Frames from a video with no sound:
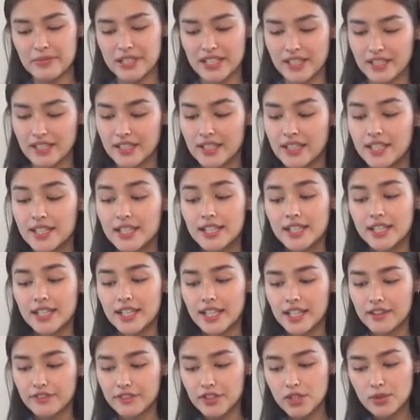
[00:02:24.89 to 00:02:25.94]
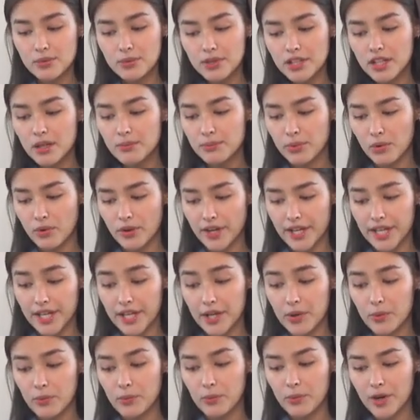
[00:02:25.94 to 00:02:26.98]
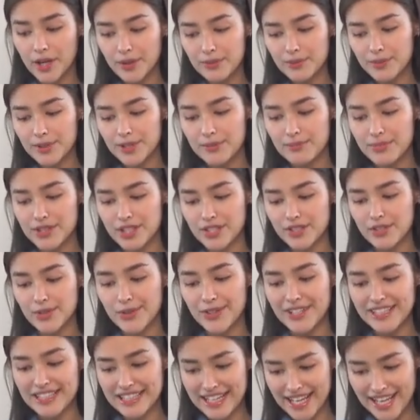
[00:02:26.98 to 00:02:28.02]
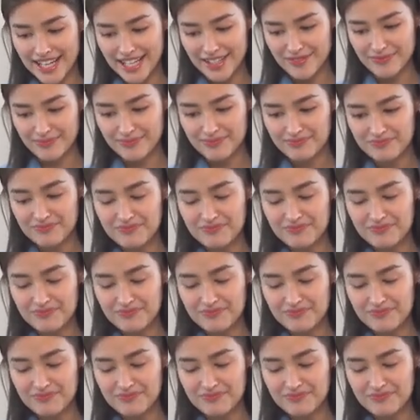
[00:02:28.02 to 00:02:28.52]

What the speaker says: me, if you were a boy, what would be your name?